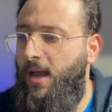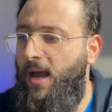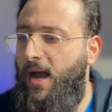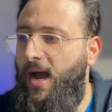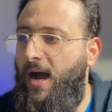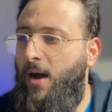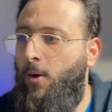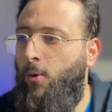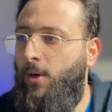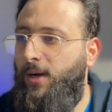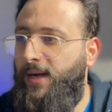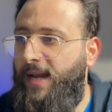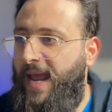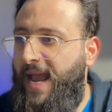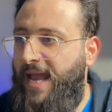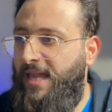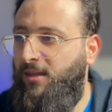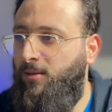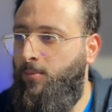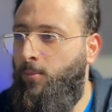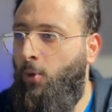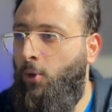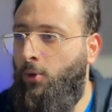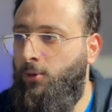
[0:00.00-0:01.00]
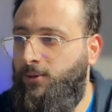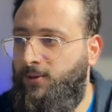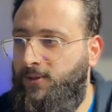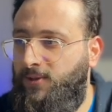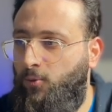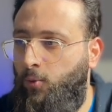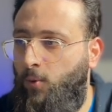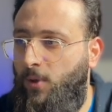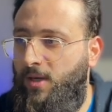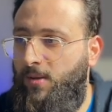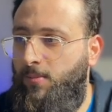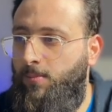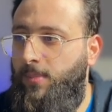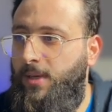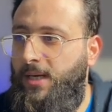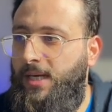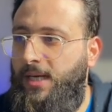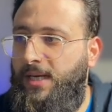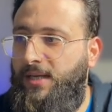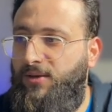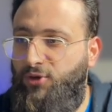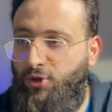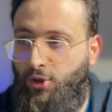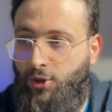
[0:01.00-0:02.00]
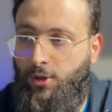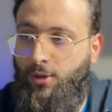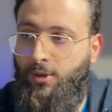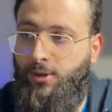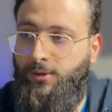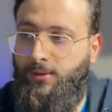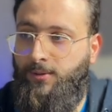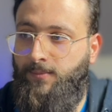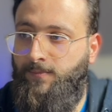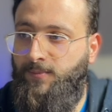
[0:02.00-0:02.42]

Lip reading: our endpoints will be triggered.